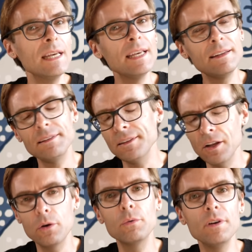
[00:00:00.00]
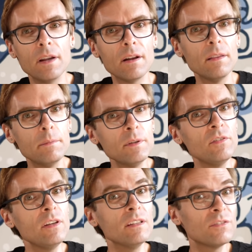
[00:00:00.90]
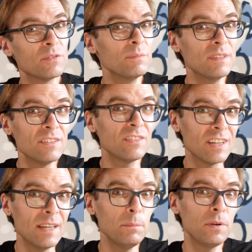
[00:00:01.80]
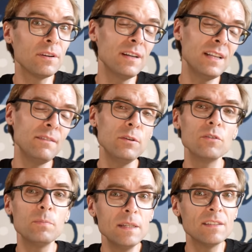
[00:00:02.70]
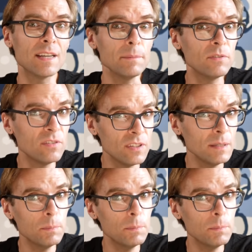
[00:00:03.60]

And no, none of the machines from this time period have USB Type-C